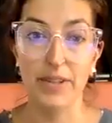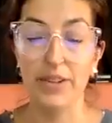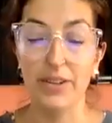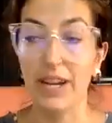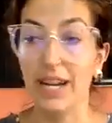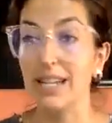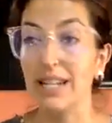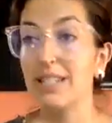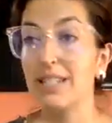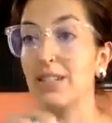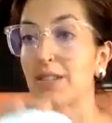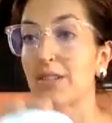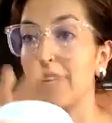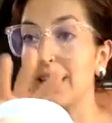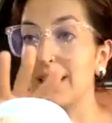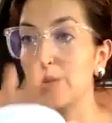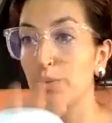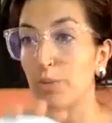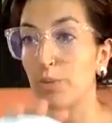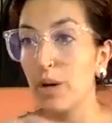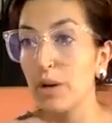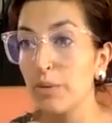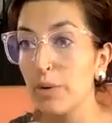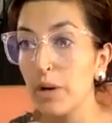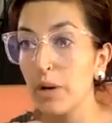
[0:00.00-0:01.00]
Okay, so that's
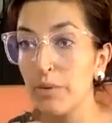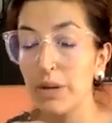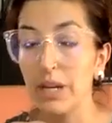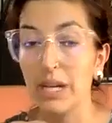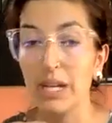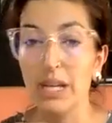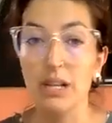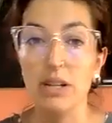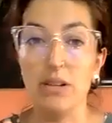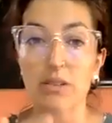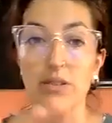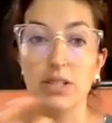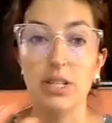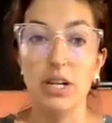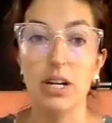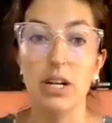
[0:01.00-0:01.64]
one way we can use